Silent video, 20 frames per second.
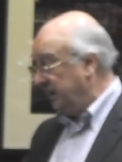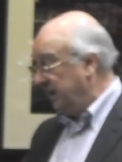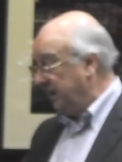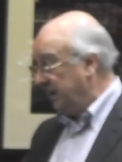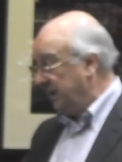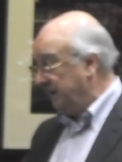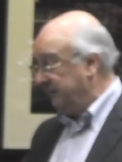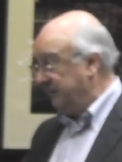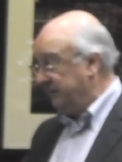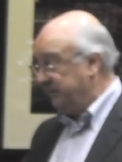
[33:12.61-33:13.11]

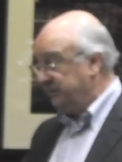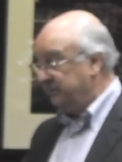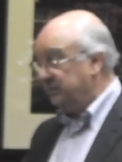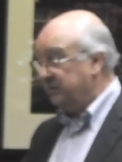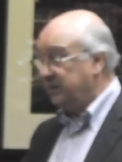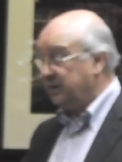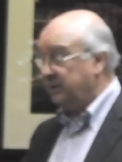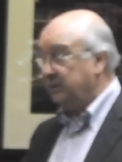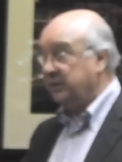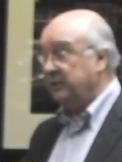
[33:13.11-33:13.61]
and if you do
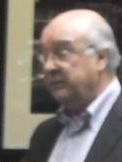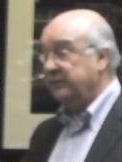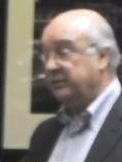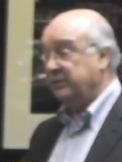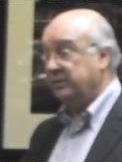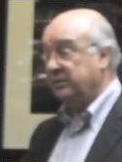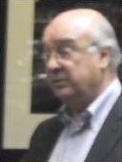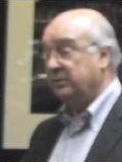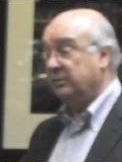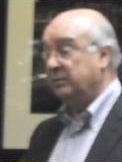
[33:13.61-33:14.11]
go
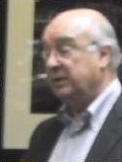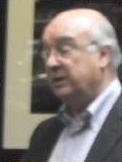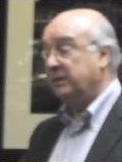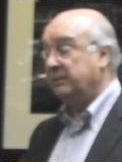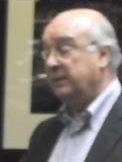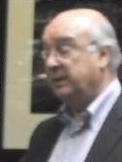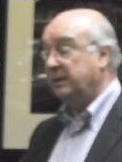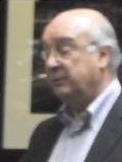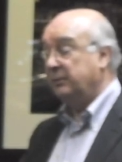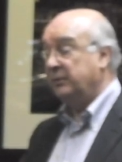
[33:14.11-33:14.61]
into
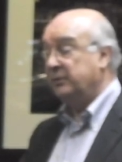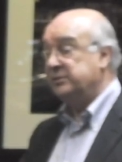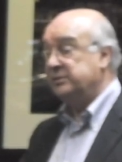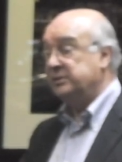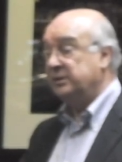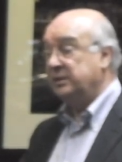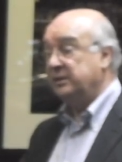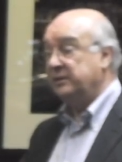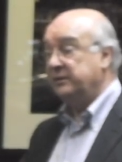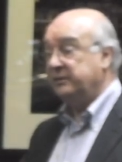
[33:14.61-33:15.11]
um,
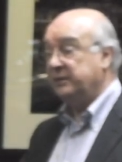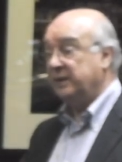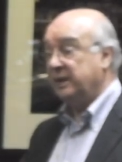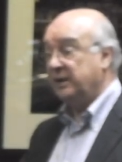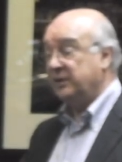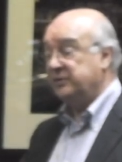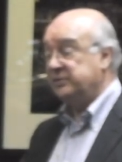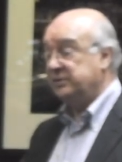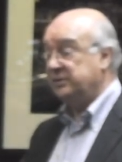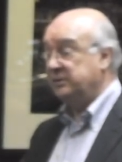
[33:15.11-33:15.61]
Aborigines'
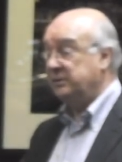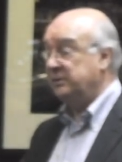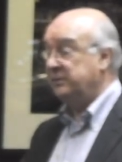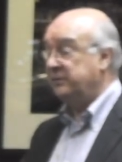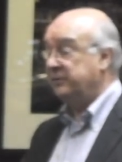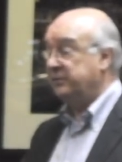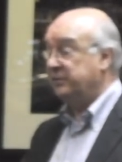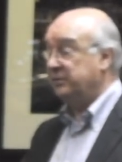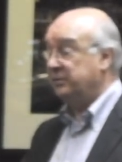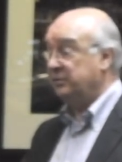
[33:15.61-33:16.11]

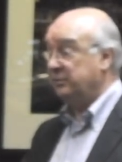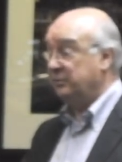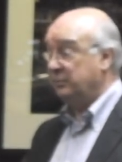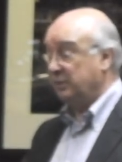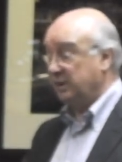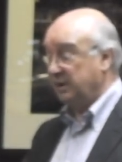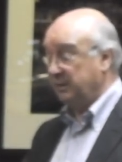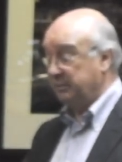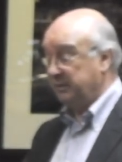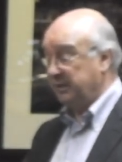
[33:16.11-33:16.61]
attitudes to
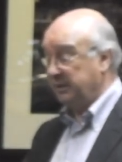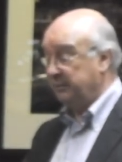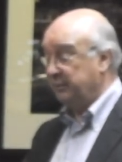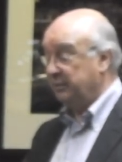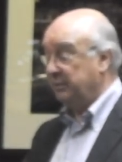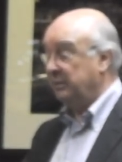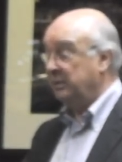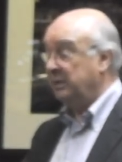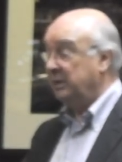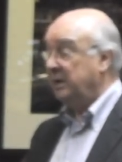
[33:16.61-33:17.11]
white
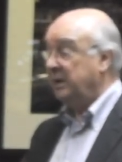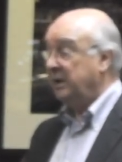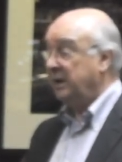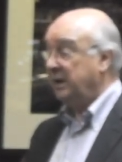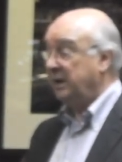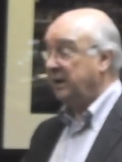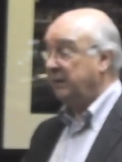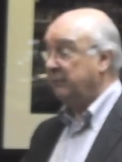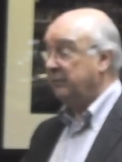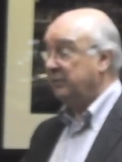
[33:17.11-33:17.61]
people
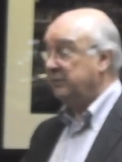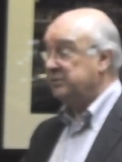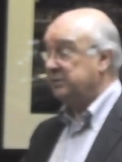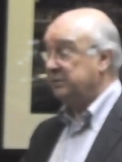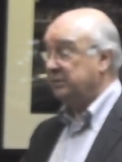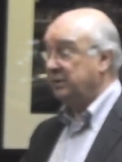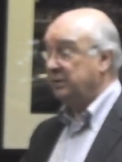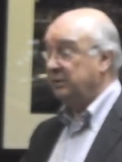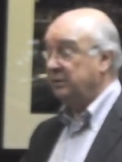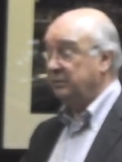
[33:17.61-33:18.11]
and average,
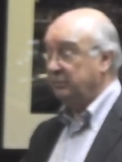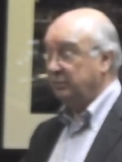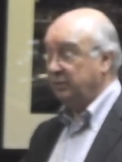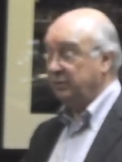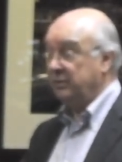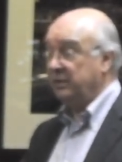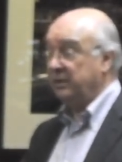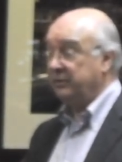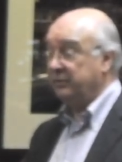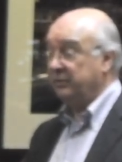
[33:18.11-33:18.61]
who,
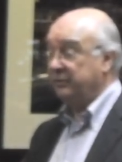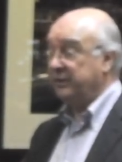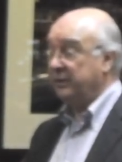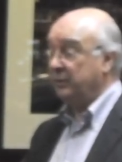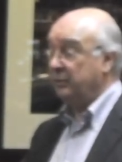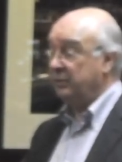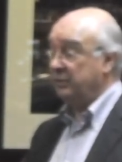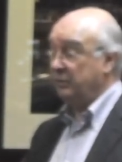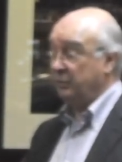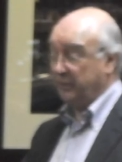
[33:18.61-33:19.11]
who, they thought they
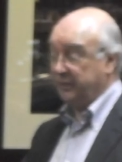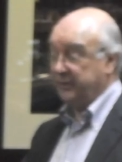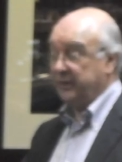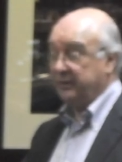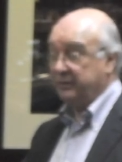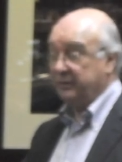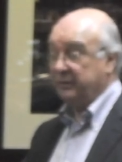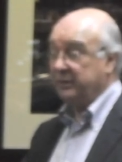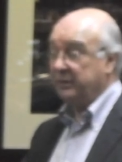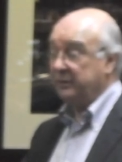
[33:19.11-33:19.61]
were, what
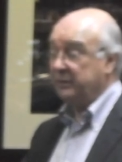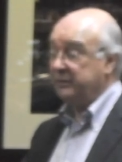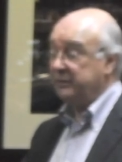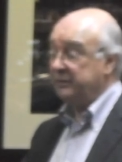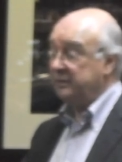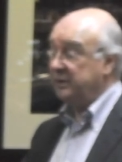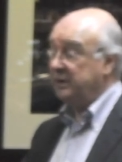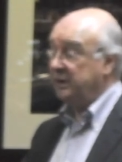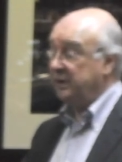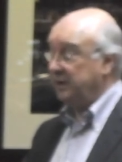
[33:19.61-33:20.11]
they thought they were
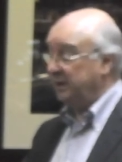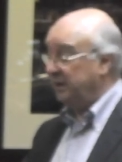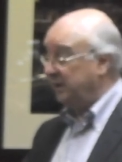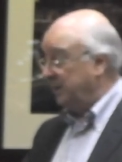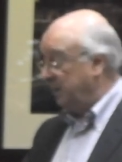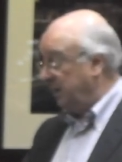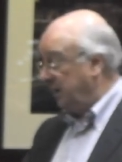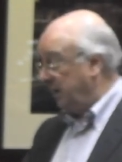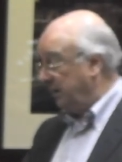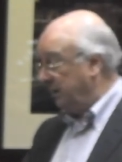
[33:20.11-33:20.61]
doing here,
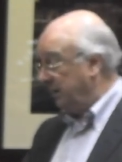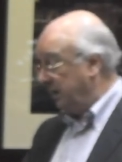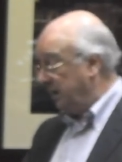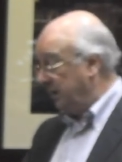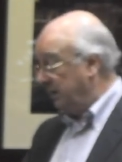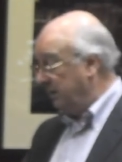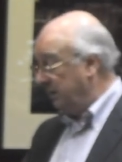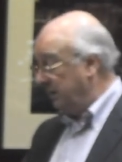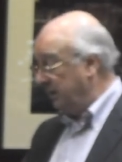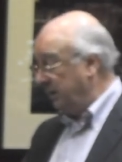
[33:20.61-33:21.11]
and,
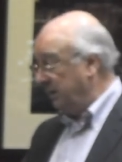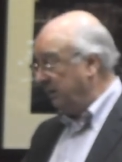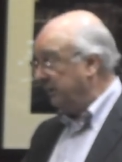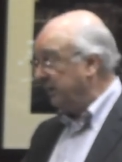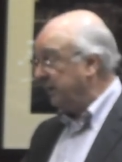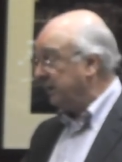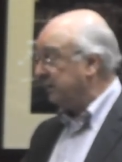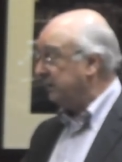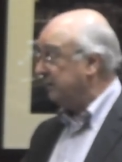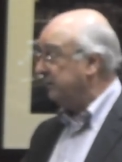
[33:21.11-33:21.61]
and, and
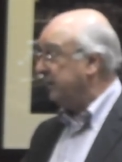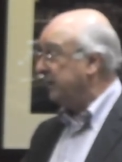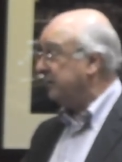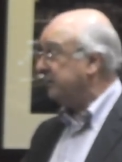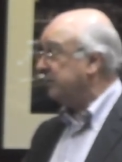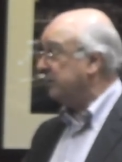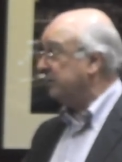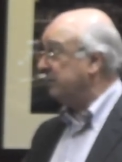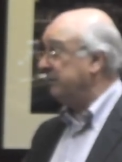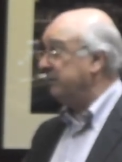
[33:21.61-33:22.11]
that,
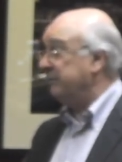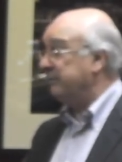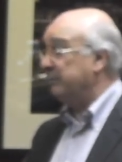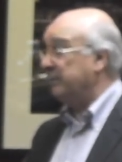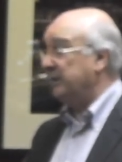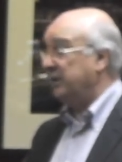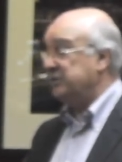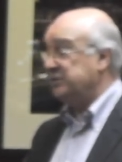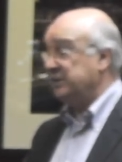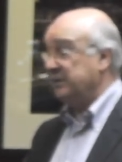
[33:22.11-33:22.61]
that sort of
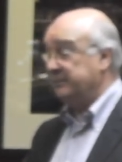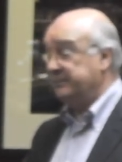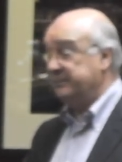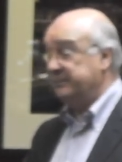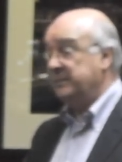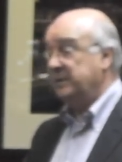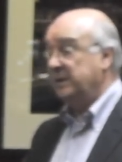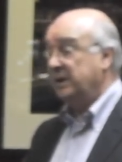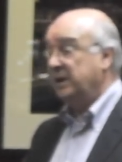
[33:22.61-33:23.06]
information